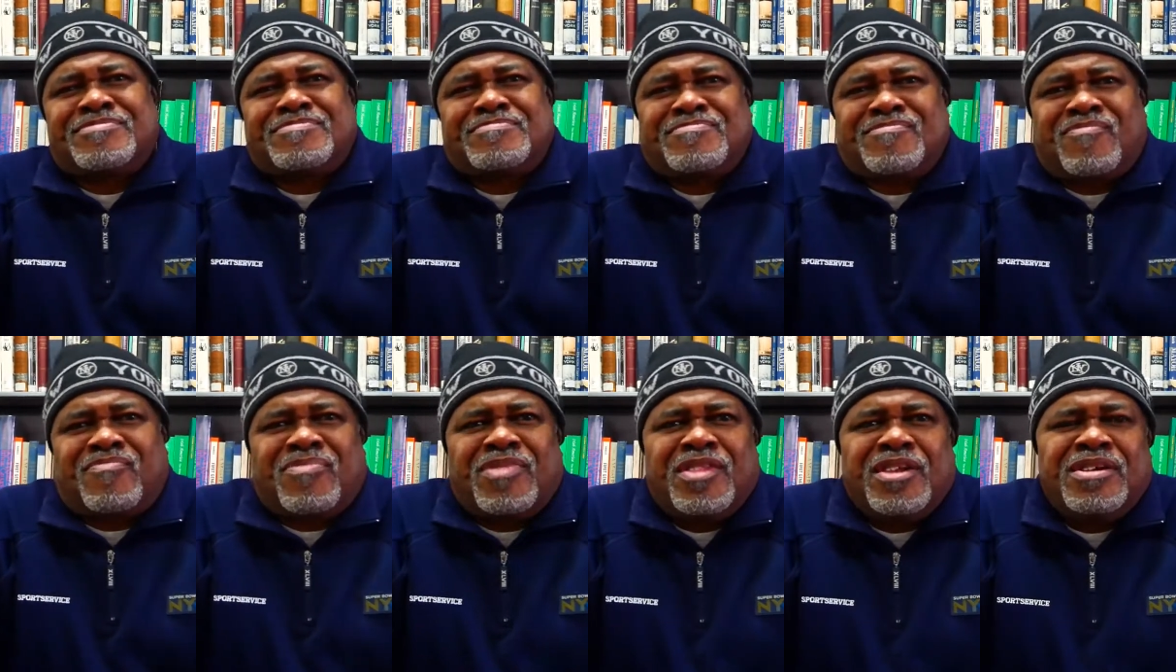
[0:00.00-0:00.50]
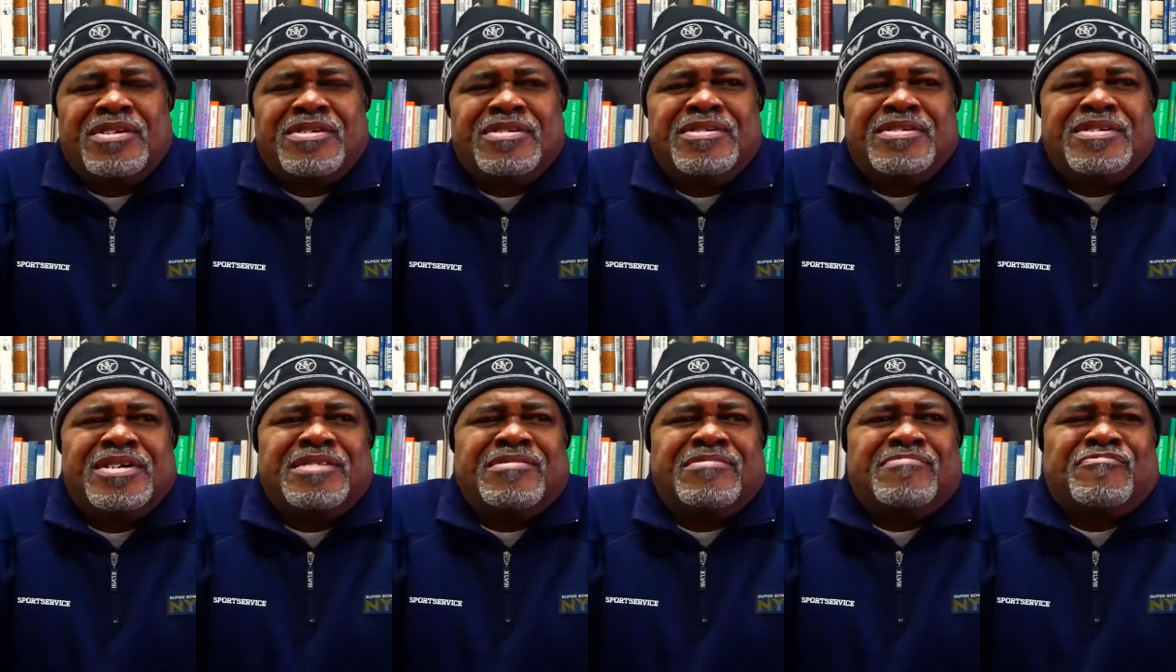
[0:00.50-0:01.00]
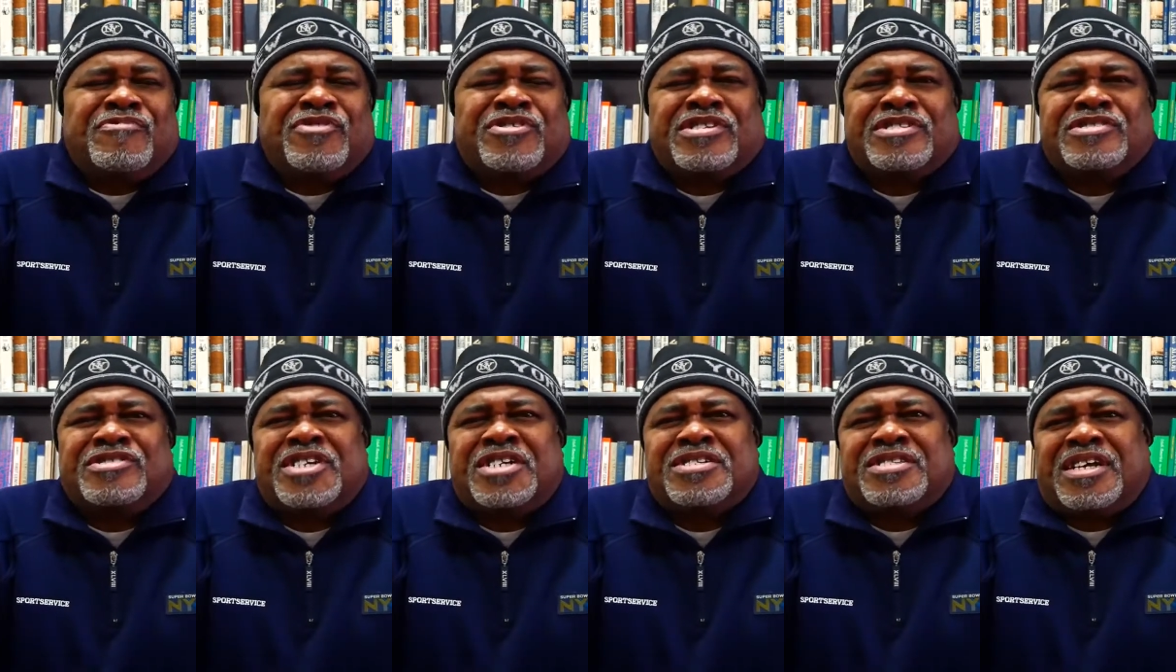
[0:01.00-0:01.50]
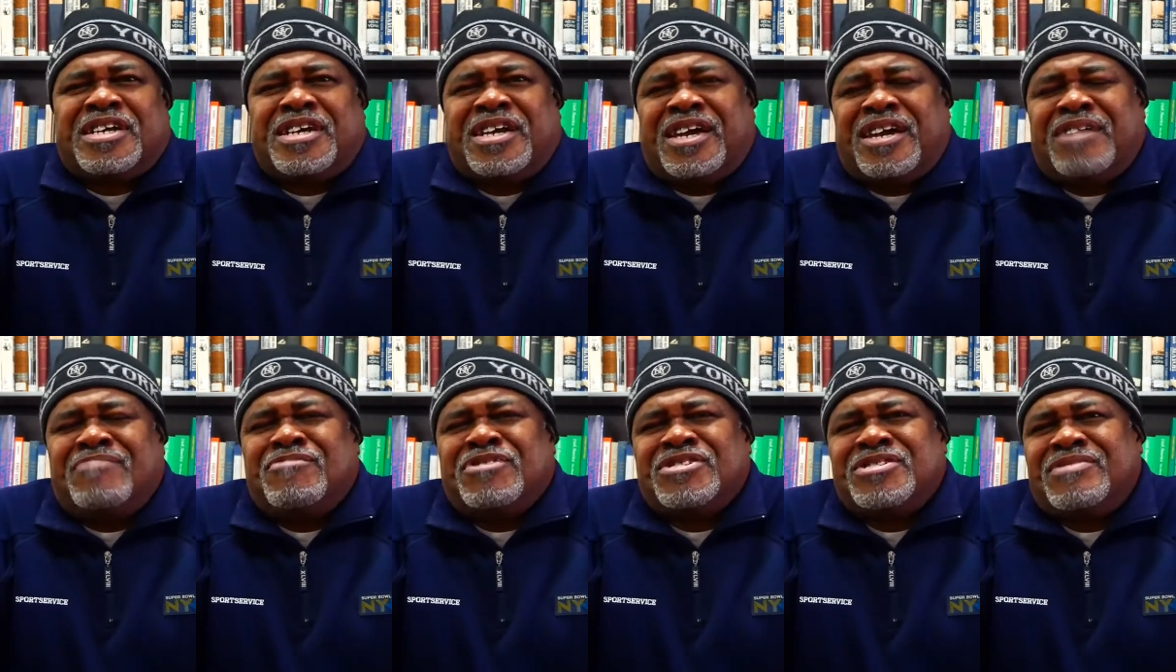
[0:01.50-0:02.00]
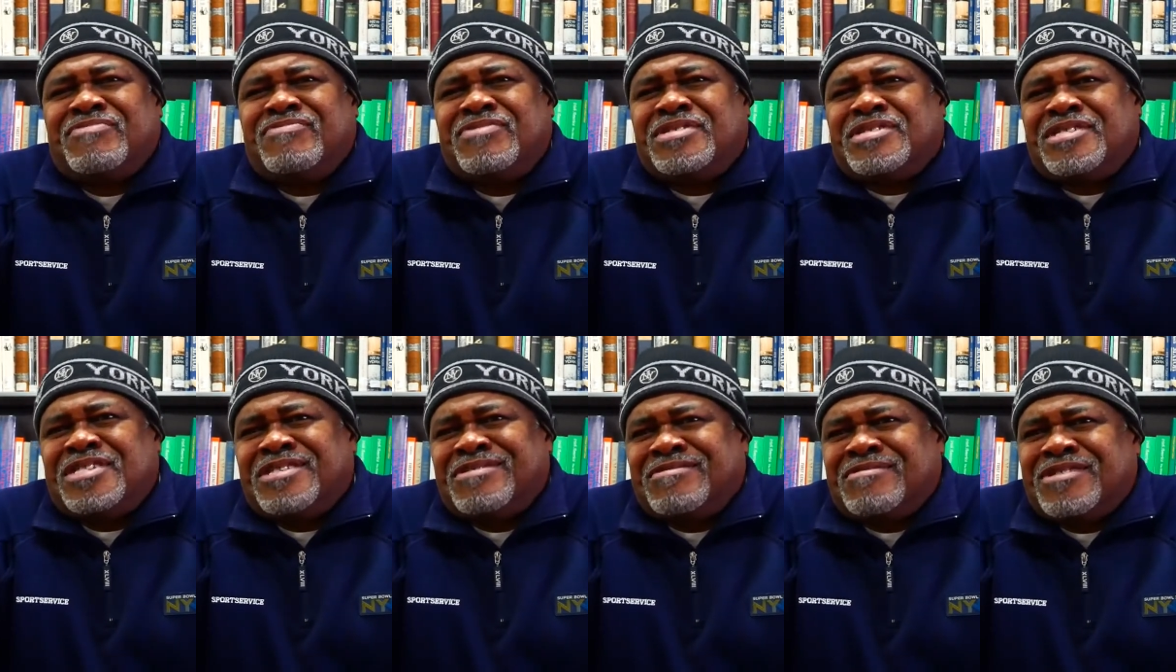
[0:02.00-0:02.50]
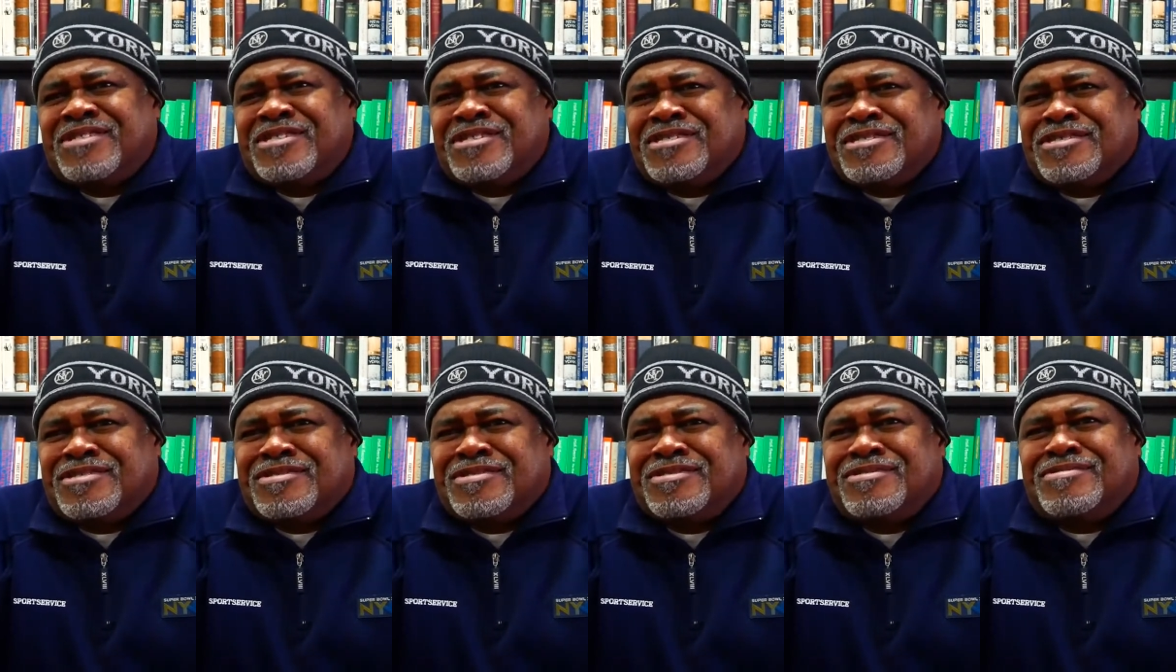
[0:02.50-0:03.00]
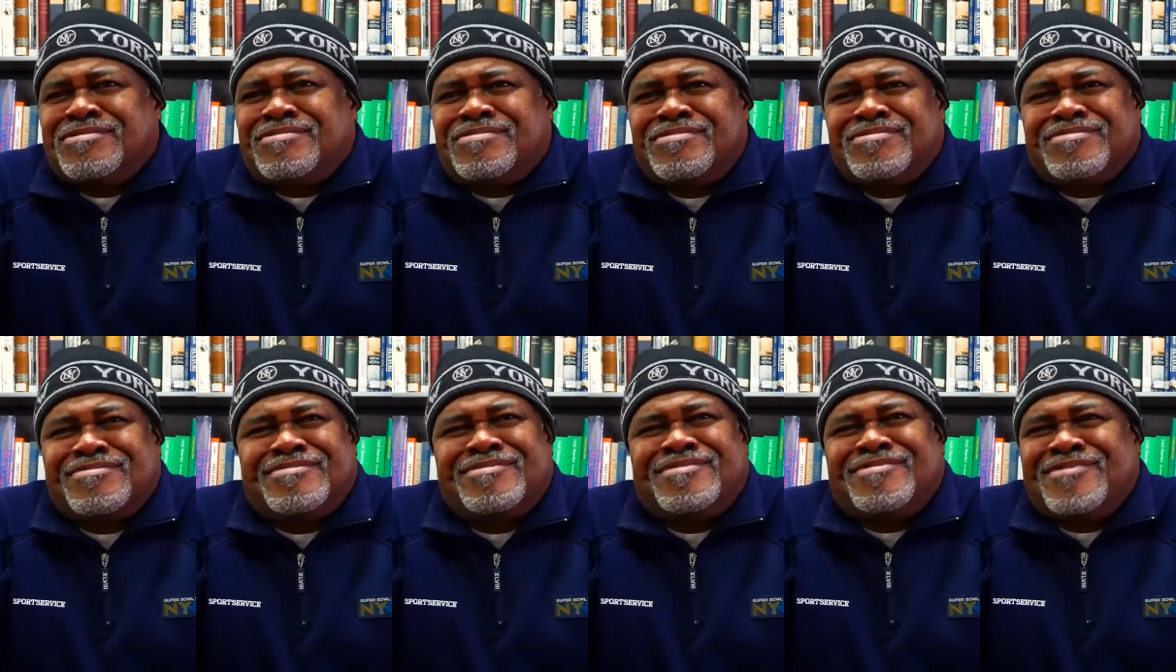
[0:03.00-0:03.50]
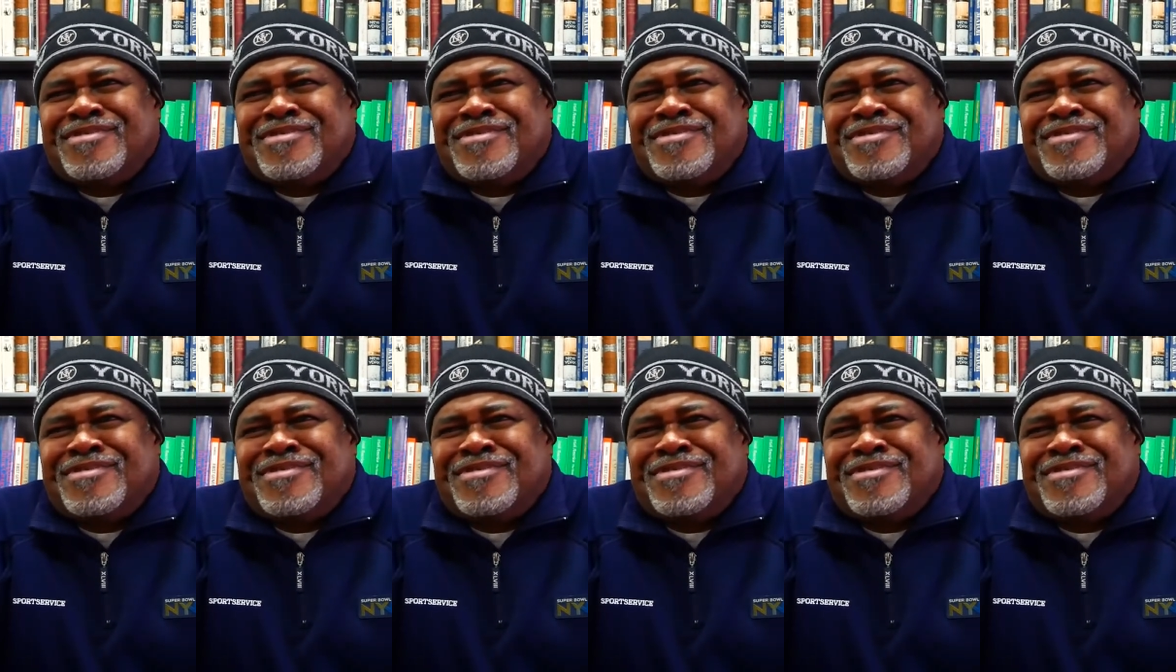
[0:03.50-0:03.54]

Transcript: Yeah, no, no. Brooklyn Tech, they ain't had much of a team, really. So, That's right.